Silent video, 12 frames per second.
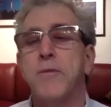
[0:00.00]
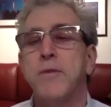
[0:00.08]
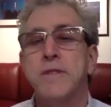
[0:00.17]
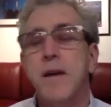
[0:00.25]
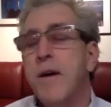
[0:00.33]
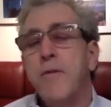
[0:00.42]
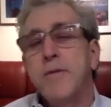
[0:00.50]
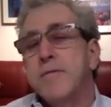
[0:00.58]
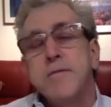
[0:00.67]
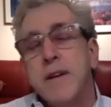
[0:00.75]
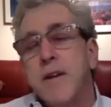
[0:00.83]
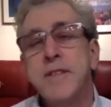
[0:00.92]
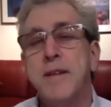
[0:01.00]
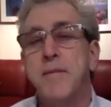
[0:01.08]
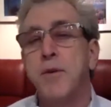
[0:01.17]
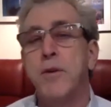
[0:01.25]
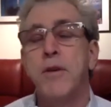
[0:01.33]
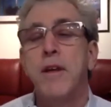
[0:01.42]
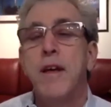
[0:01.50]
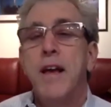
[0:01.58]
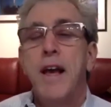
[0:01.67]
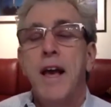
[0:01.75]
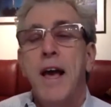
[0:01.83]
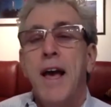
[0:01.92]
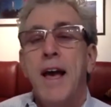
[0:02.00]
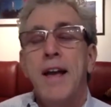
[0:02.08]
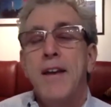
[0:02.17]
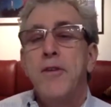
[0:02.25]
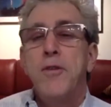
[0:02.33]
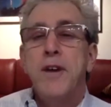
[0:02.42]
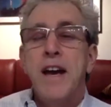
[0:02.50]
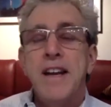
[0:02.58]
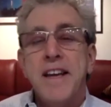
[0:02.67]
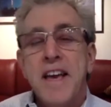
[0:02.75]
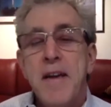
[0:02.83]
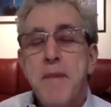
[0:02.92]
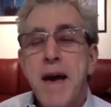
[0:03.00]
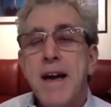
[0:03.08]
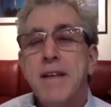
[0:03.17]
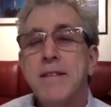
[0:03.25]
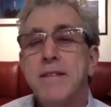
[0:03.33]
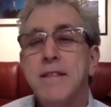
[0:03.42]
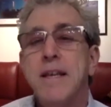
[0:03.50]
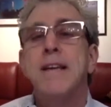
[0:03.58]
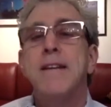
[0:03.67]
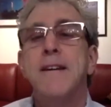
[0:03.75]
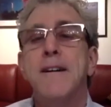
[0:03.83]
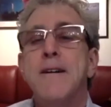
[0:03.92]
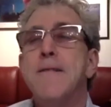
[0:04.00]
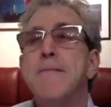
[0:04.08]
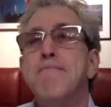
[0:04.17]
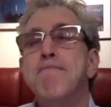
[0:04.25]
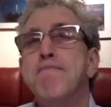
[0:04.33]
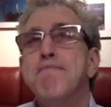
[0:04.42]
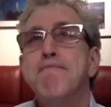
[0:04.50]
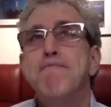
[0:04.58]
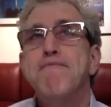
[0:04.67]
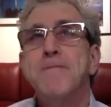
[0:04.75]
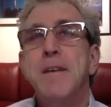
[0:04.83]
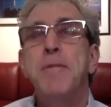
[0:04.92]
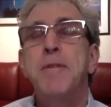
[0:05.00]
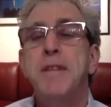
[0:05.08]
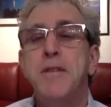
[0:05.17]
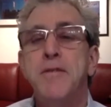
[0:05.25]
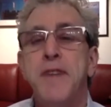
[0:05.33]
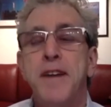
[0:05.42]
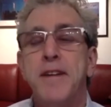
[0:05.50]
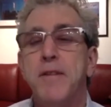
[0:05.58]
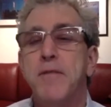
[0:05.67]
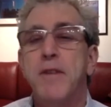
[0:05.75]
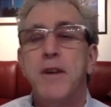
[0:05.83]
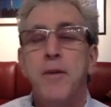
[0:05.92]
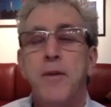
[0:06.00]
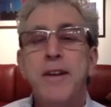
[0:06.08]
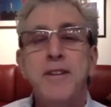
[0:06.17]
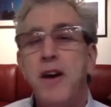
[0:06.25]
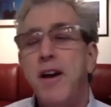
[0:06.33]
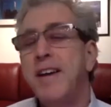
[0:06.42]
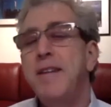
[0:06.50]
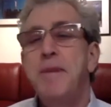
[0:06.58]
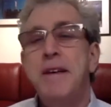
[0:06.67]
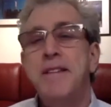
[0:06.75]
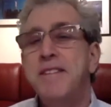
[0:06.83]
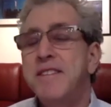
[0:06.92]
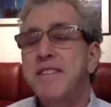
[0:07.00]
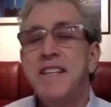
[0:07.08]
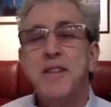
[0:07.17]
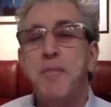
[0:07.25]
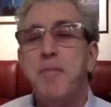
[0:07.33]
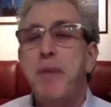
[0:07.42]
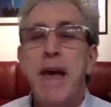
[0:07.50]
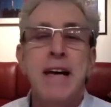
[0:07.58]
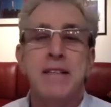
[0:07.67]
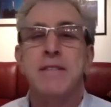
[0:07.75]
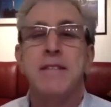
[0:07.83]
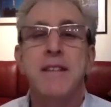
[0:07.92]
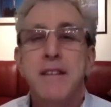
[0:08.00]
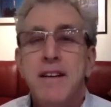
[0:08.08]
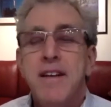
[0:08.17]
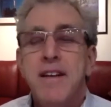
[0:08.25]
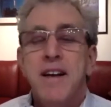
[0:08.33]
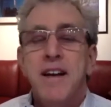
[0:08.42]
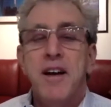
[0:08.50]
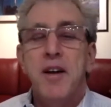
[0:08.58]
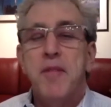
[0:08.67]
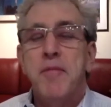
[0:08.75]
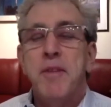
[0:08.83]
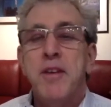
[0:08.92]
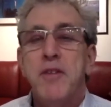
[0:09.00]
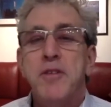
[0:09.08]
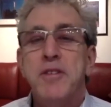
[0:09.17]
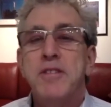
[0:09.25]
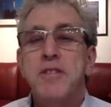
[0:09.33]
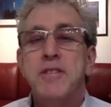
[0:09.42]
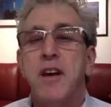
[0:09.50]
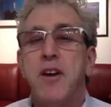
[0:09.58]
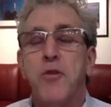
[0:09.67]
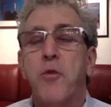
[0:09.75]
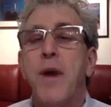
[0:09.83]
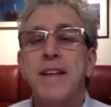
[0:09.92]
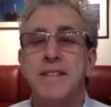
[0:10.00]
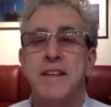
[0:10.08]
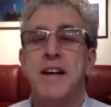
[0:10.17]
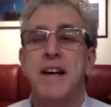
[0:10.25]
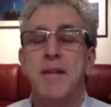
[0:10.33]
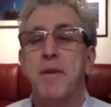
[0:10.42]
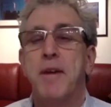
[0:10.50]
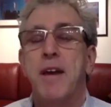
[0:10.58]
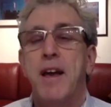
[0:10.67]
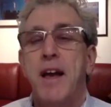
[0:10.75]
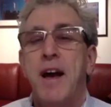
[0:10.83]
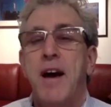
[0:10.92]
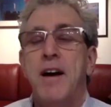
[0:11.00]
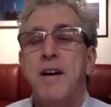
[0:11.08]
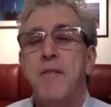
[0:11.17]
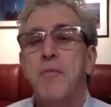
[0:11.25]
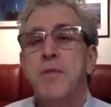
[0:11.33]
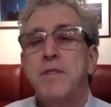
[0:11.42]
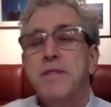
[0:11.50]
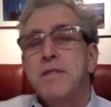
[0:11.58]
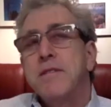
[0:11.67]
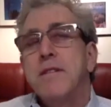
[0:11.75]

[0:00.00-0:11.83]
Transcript: So I was in a mood, and you kind of came back and said something to the effect of, what are you talking about? This is like the best. This is a great time, which,